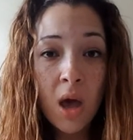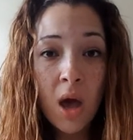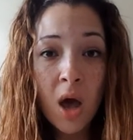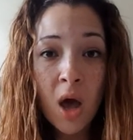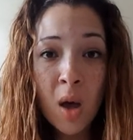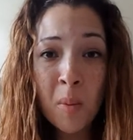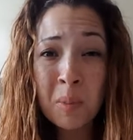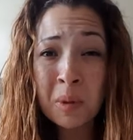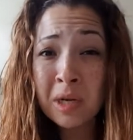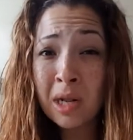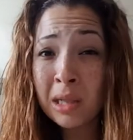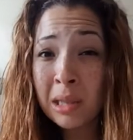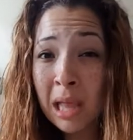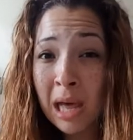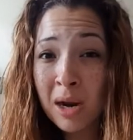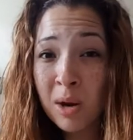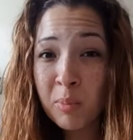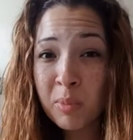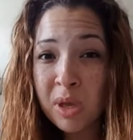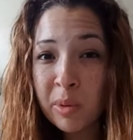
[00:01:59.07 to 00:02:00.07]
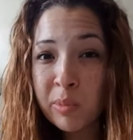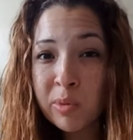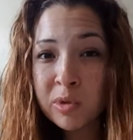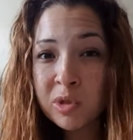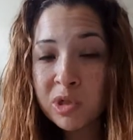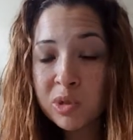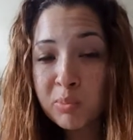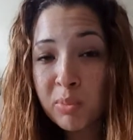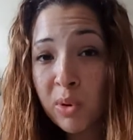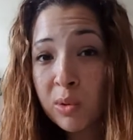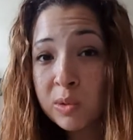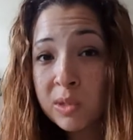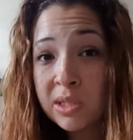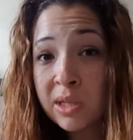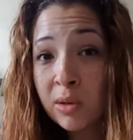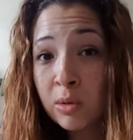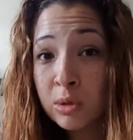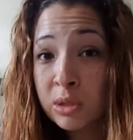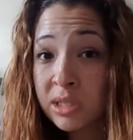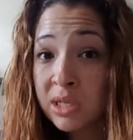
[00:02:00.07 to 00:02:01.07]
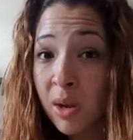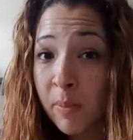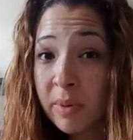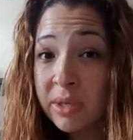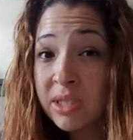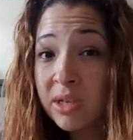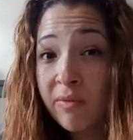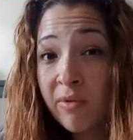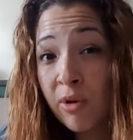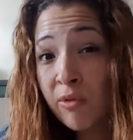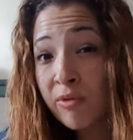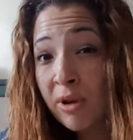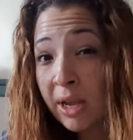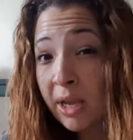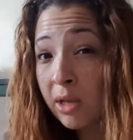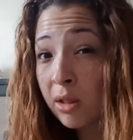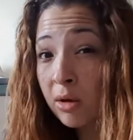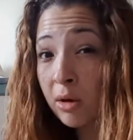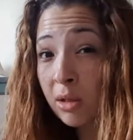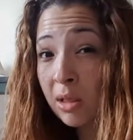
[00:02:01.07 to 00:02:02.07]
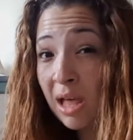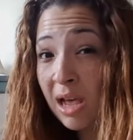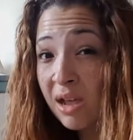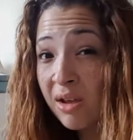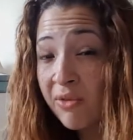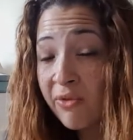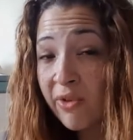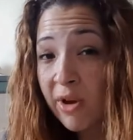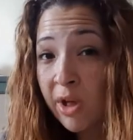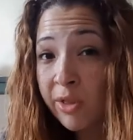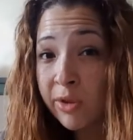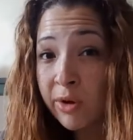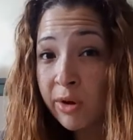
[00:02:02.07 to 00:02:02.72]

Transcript: Um, and a lot of people just post little snippets of their regular life on